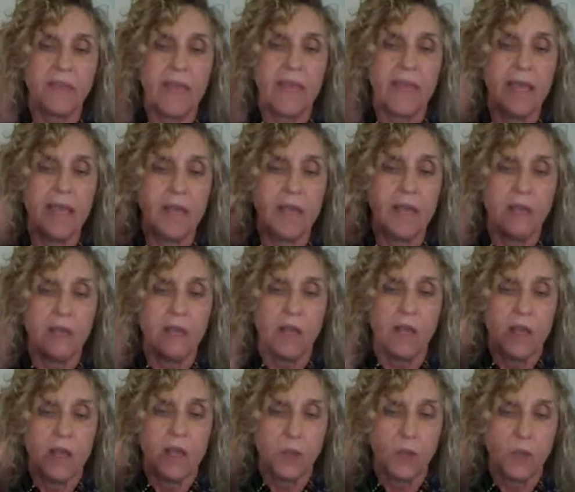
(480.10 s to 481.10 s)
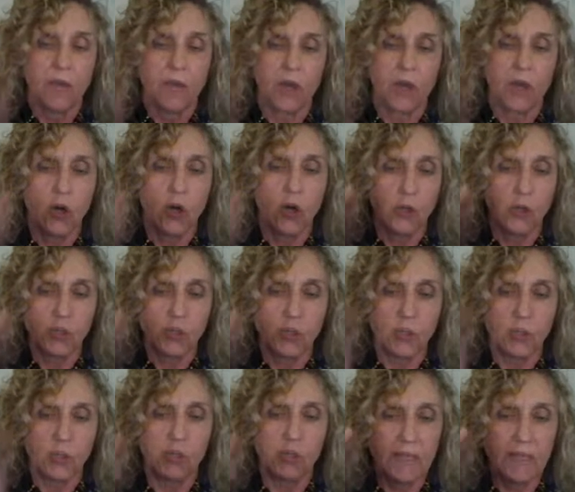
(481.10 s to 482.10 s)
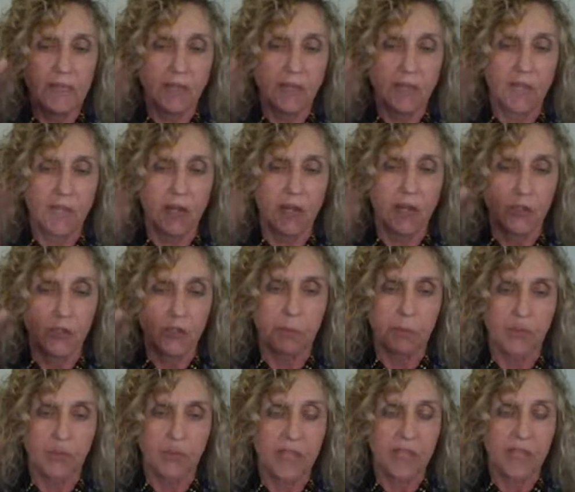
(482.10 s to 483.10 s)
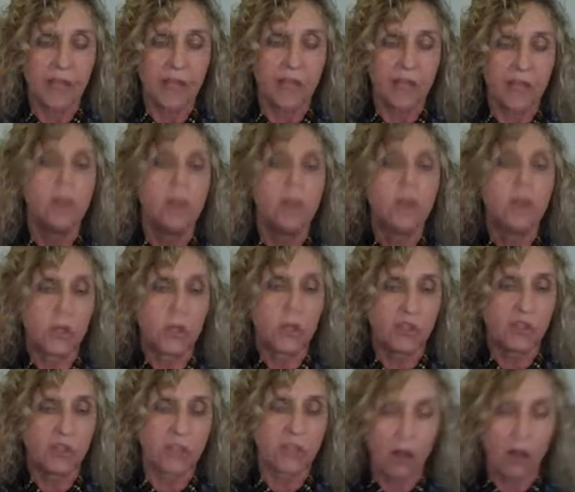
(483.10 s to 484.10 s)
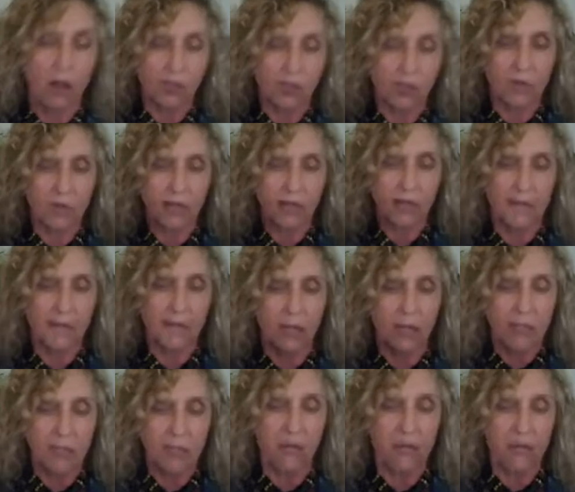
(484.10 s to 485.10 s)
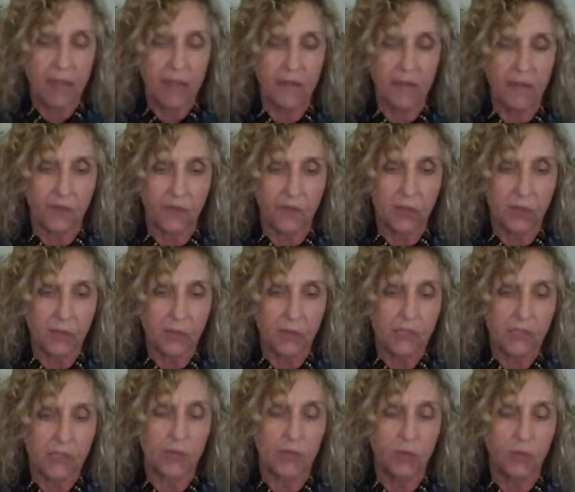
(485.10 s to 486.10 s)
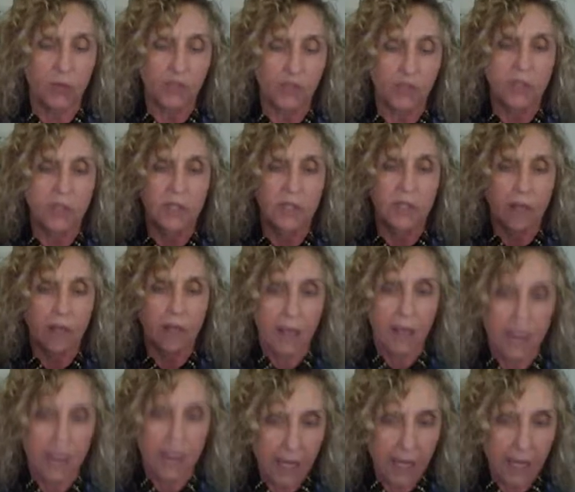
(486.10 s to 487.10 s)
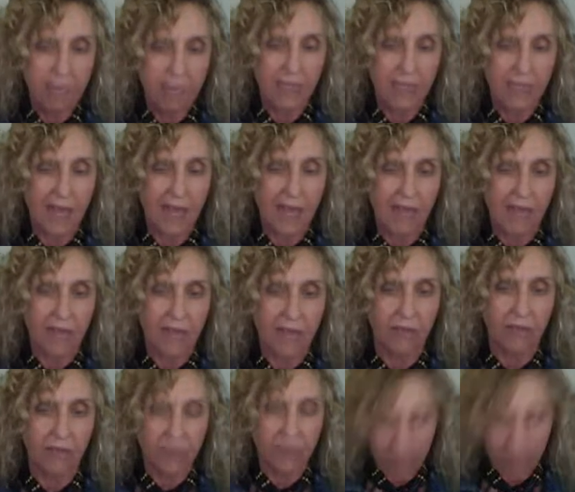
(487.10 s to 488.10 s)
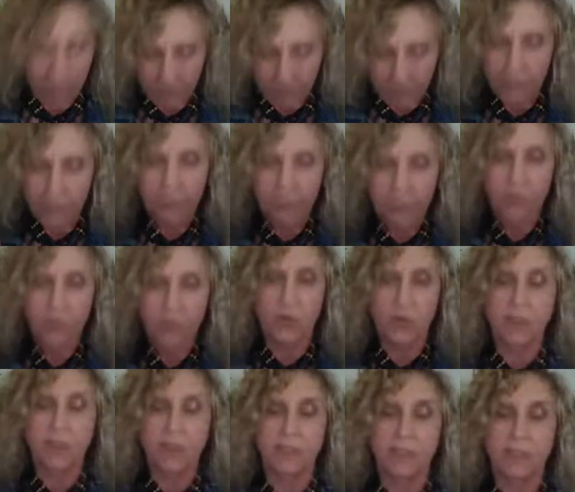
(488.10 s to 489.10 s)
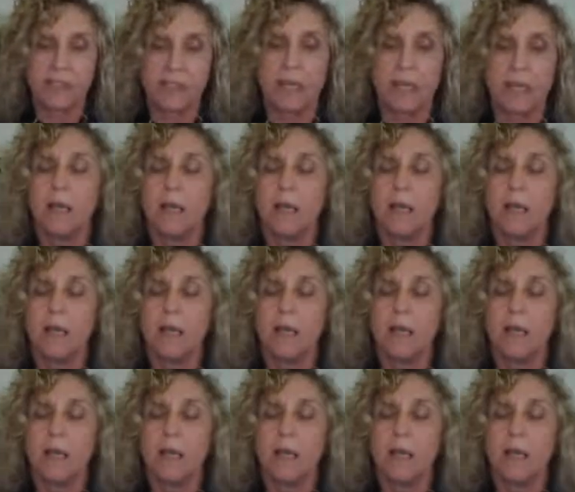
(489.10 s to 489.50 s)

hit it with a hertz, which means cycles per second, which is also that delta theta frequency, which is a hypnotizing frequency.